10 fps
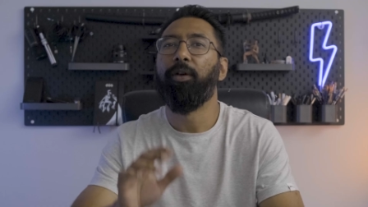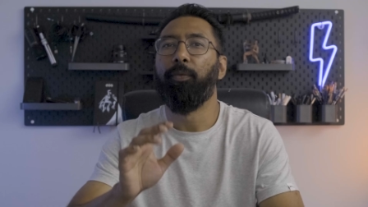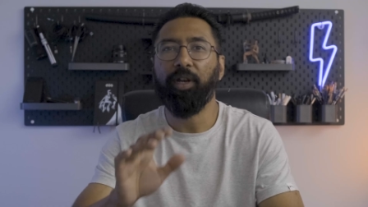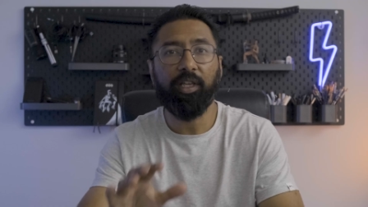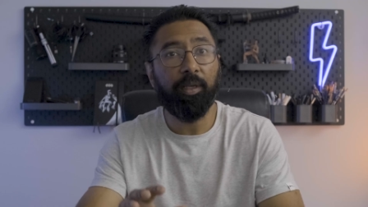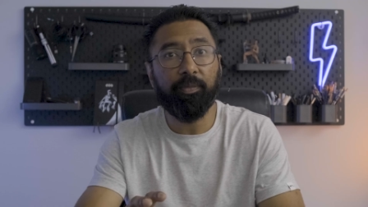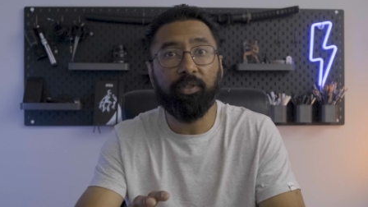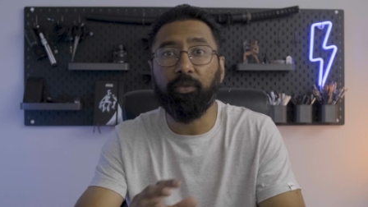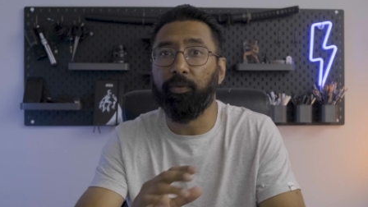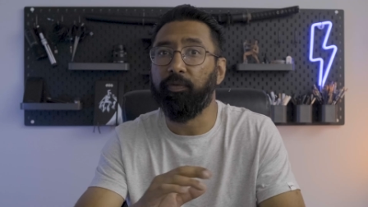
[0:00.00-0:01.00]
When it
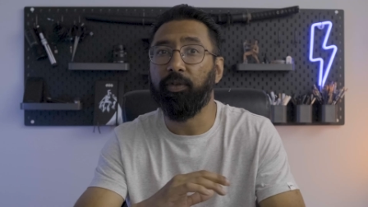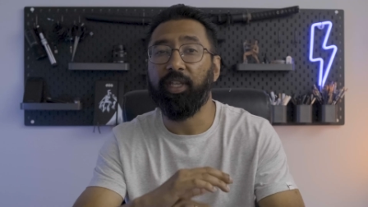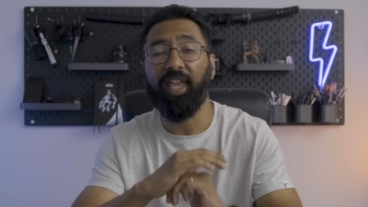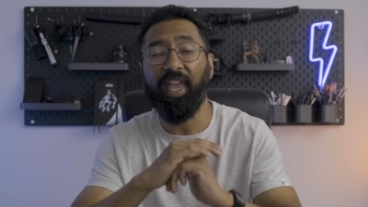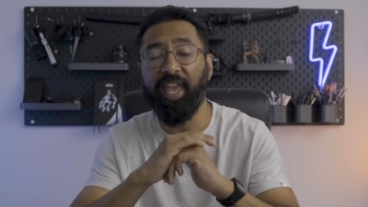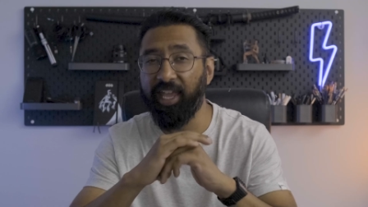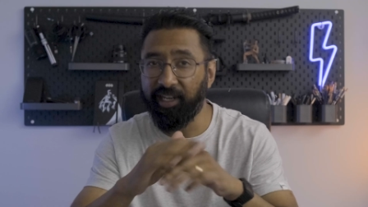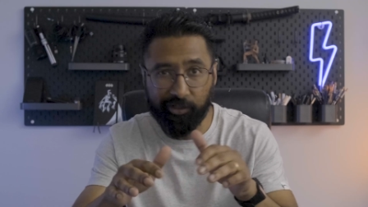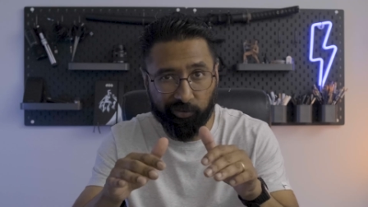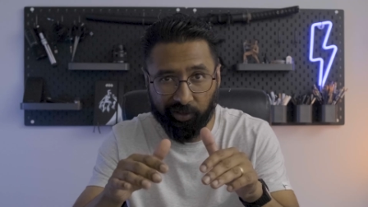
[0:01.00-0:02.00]
comes to reviewing
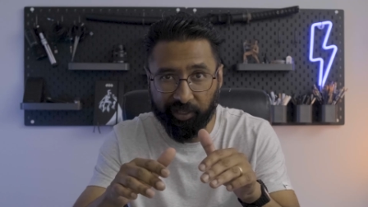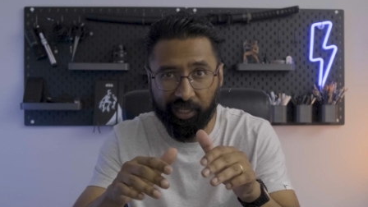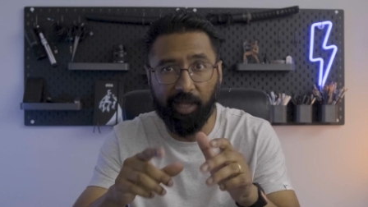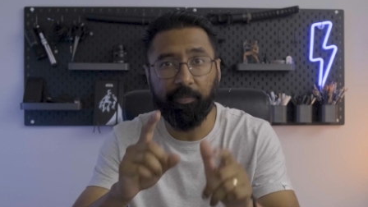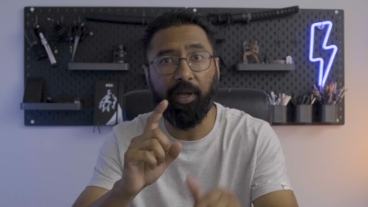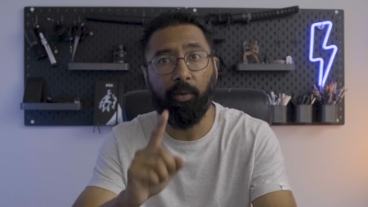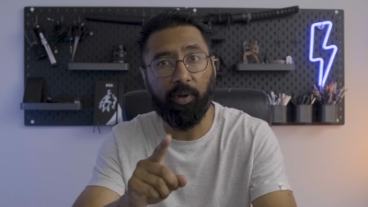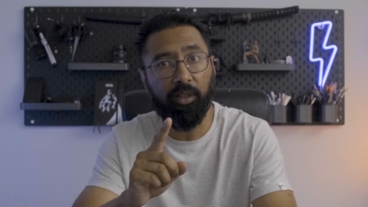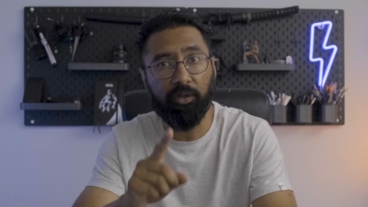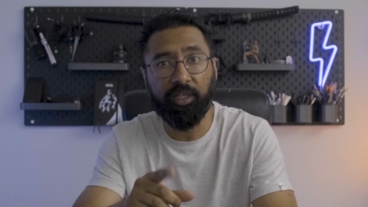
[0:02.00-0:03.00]
any drawing app, I
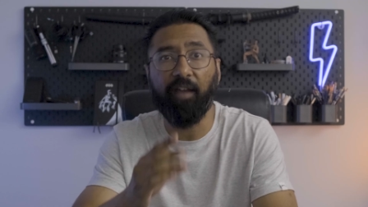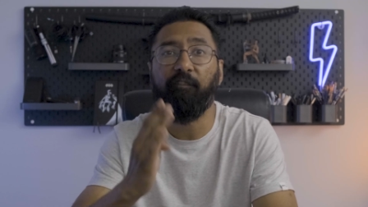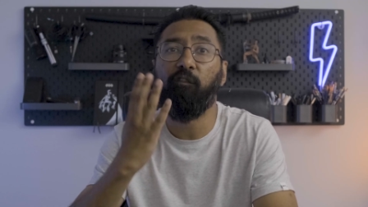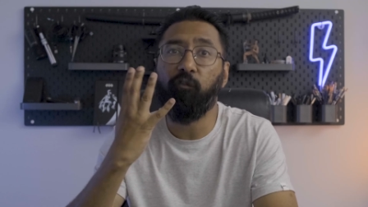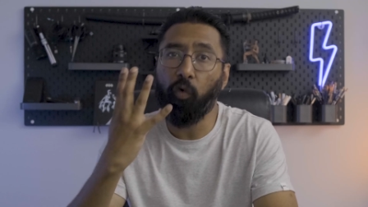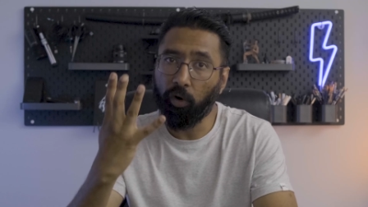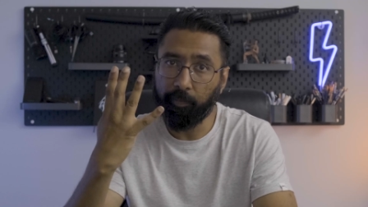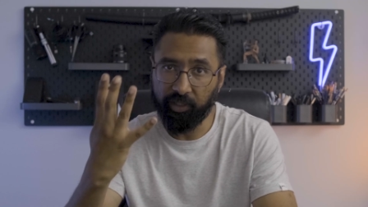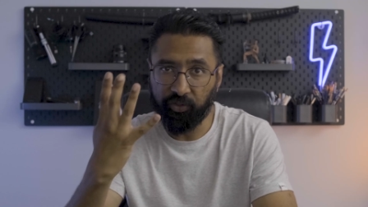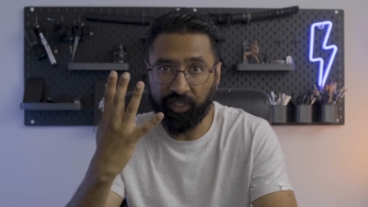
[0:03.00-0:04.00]
want to look at four
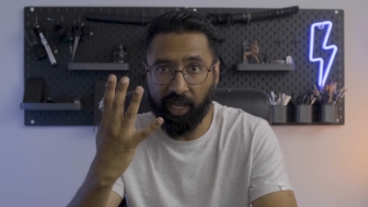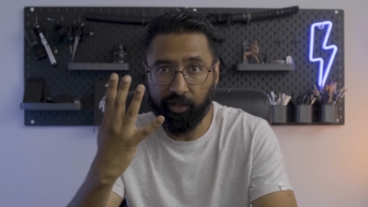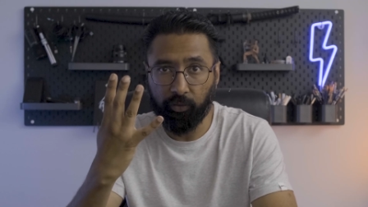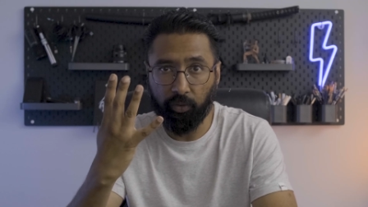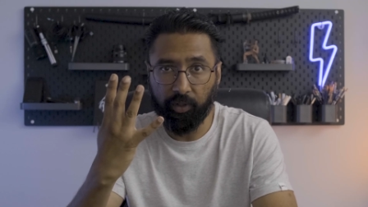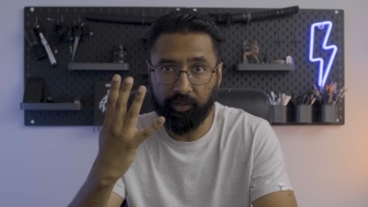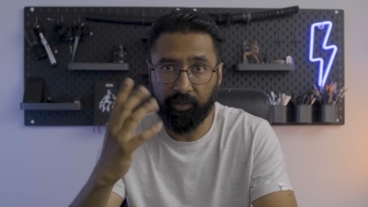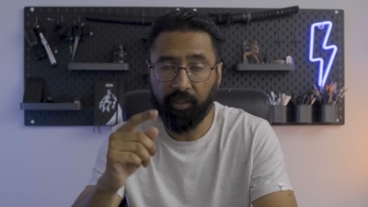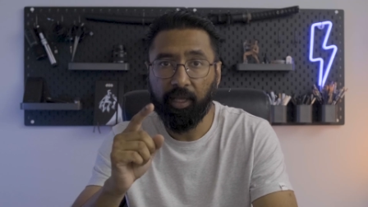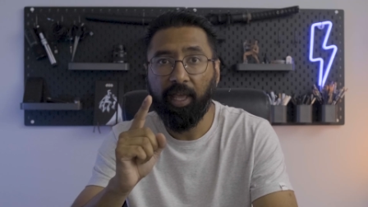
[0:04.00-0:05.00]
major categories.